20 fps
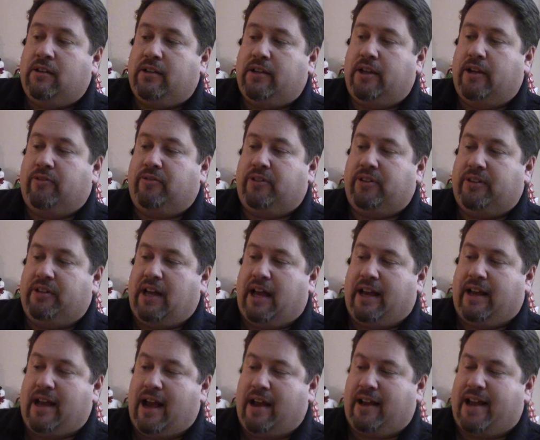
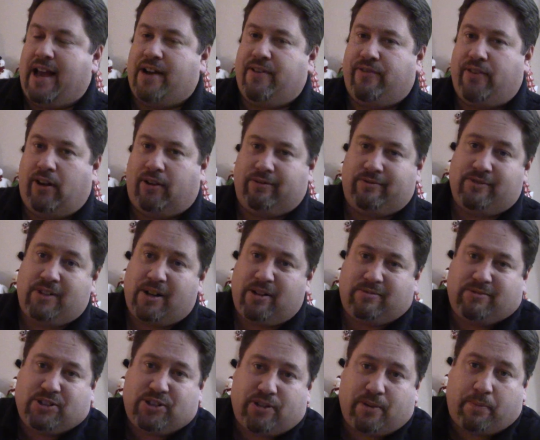I kind of felt, well,
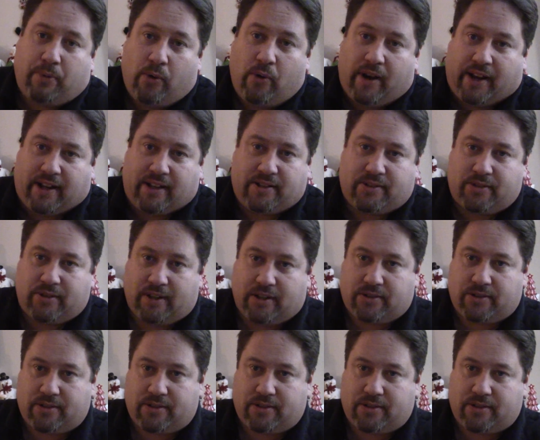what's the point?